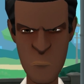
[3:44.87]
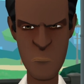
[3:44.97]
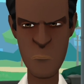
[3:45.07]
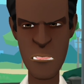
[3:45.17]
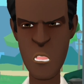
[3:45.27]

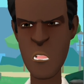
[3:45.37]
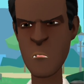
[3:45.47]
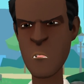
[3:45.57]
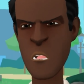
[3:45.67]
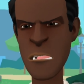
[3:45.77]
I wouldn't
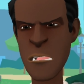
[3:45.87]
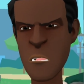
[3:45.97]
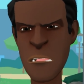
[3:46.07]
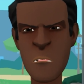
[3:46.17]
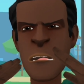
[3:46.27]
mind it if he
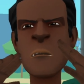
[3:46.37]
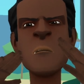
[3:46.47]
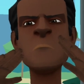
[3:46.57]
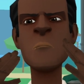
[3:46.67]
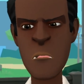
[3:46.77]
was just
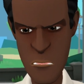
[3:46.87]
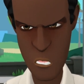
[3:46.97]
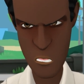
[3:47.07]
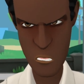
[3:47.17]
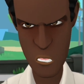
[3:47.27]
a
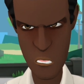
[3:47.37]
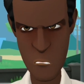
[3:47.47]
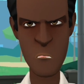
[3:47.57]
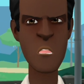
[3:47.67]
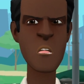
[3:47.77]
background
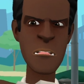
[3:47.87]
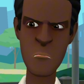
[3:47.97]
character,